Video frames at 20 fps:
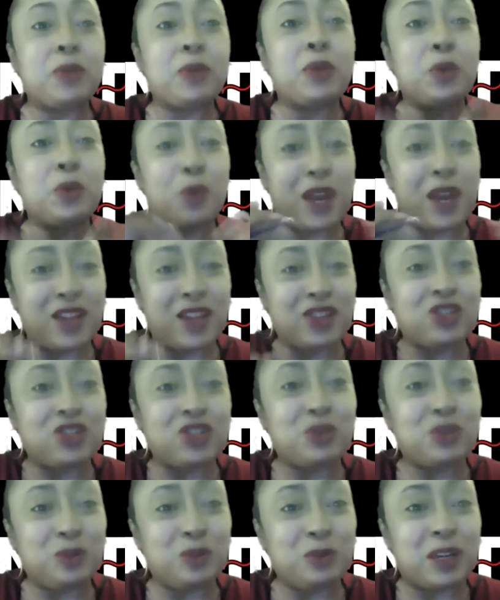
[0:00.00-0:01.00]
the way that
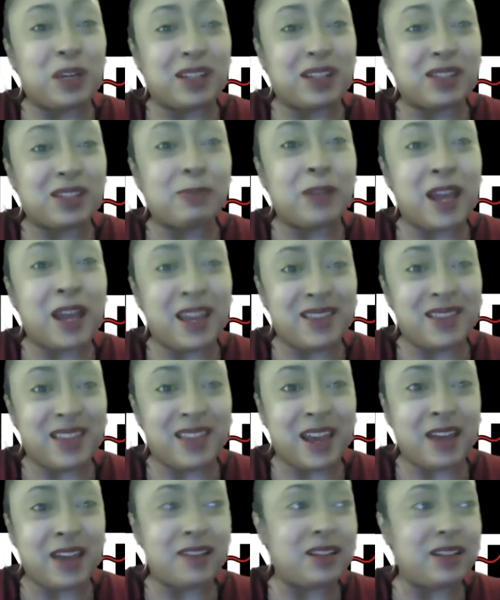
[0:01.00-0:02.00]
you explain
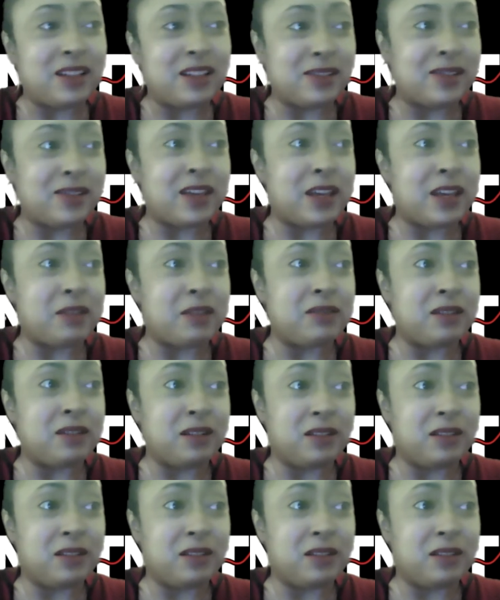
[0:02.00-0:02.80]
that is that